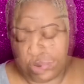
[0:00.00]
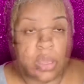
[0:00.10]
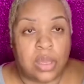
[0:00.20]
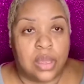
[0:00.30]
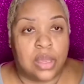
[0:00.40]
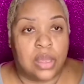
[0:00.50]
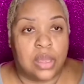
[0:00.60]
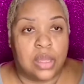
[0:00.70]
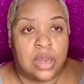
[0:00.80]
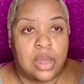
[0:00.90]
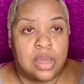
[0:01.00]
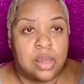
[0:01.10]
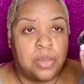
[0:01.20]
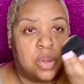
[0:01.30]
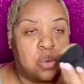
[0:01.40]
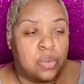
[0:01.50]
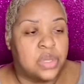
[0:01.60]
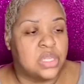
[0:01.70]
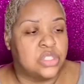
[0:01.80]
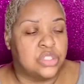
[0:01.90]
And I am
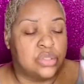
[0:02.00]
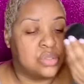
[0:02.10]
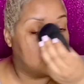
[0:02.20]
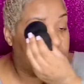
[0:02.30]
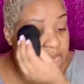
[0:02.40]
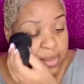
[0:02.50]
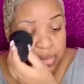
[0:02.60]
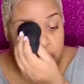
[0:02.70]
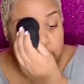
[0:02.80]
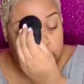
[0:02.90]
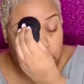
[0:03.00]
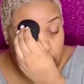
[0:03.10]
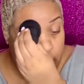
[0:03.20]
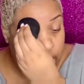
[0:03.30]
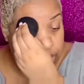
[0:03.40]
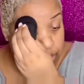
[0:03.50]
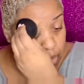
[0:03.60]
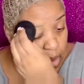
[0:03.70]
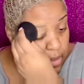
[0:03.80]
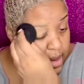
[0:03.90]
going to tap this all through
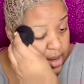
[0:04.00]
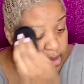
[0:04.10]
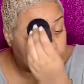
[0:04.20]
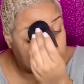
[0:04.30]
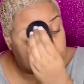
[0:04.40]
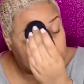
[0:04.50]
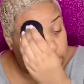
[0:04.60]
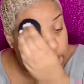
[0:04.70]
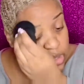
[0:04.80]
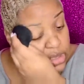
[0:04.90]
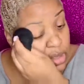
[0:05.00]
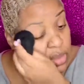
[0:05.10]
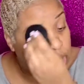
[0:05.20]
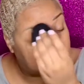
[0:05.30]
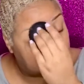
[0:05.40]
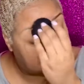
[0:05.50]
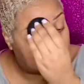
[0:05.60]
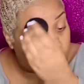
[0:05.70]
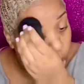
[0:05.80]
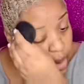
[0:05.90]
my brows. This is going to soak up any
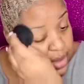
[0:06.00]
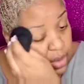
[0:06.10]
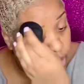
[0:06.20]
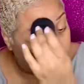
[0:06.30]
oil.